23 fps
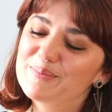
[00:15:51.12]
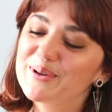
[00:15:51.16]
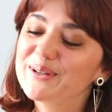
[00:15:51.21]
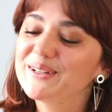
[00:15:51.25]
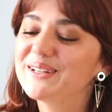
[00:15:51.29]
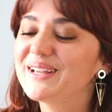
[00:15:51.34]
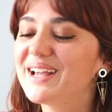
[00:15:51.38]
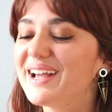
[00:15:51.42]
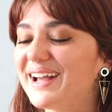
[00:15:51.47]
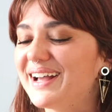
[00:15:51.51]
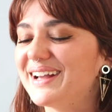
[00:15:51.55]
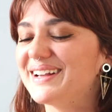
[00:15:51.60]
but
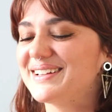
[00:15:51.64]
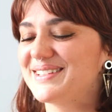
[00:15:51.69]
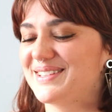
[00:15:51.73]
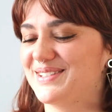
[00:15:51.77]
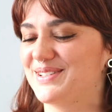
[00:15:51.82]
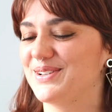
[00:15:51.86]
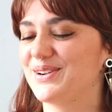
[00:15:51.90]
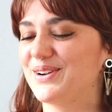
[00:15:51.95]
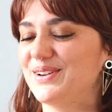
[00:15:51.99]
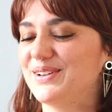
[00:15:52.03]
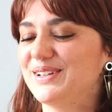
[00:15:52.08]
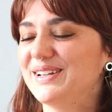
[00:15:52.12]
yeah,
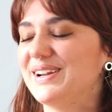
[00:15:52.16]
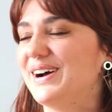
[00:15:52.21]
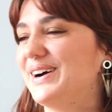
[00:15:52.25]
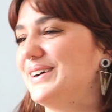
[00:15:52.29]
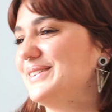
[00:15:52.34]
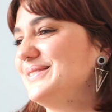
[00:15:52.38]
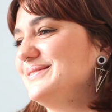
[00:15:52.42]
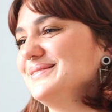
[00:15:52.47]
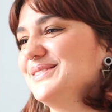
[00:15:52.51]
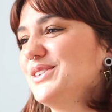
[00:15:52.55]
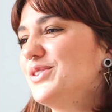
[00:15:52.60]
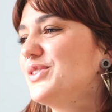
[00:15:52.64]
so
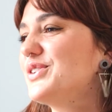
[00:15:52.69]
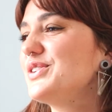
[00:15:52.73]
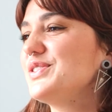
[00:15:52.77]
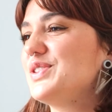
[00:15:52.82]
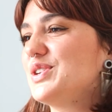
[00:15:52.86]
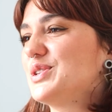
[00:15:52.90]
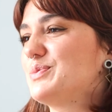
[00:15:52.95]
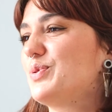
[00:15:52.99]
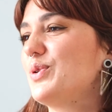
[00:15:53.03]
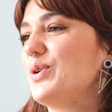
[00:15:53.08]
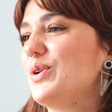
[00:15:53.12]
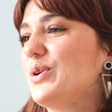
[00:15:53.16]
not at
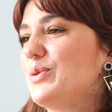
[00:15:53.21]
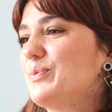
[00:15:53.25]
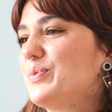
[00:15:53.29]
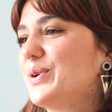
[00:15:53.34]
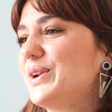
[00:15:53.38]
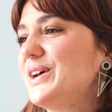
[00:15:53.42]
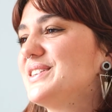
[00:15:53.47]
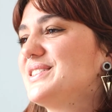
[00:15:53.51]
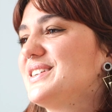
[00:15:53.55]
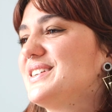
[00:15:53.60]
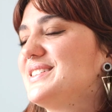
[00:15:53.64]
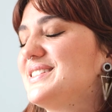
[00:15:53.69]
this point. But
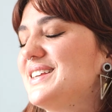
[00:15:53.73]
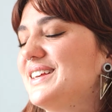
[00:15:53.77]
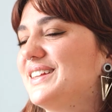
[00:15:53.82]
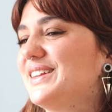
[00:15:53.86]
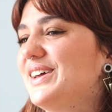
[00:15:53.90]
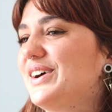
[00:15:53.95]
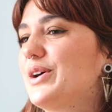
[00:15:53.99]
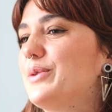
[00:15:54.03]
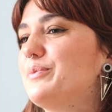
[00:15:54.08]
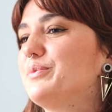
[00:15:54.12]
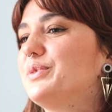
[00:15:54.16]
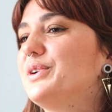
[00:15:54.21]
as I said,
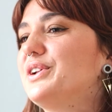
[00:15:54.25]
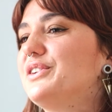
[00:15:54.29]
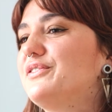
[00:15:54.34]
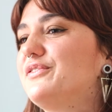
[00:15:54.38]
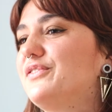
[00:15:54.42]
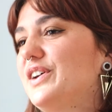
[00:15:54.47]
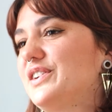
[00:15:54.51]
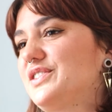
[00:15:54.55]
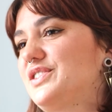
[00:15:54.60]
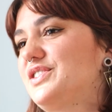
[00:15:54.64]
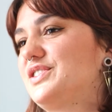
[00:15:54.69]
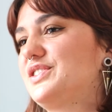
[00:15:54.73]
like I'm pretty
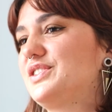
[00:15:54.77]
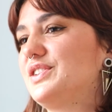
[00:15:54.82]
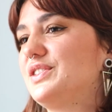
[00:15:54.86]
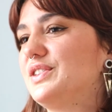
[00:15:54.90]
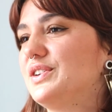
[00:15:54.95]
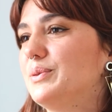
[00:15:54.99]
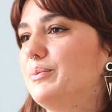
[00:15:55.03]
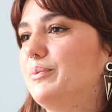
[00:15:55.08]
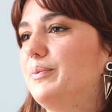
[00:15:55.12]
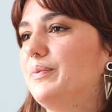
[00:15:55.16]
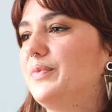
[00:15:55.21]
fresh to the